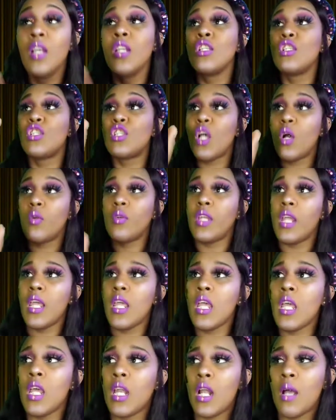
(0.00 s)
So
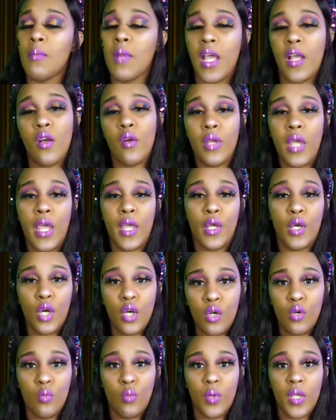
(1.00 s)
then I'm like, okay,
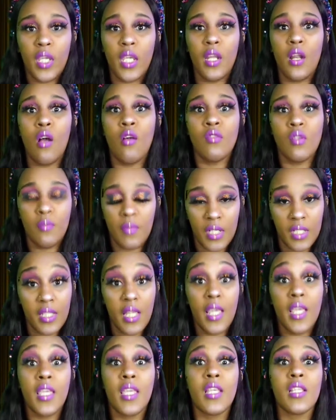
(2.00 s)
cool. We get on the bus.
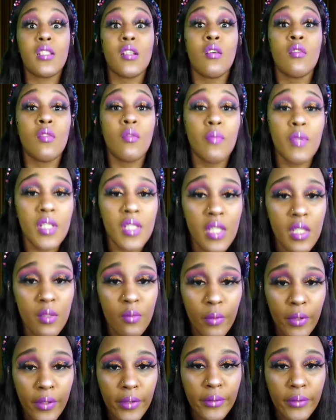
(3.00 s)
He gets on the bus
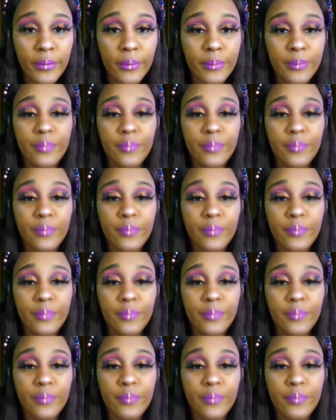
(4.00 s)
as well.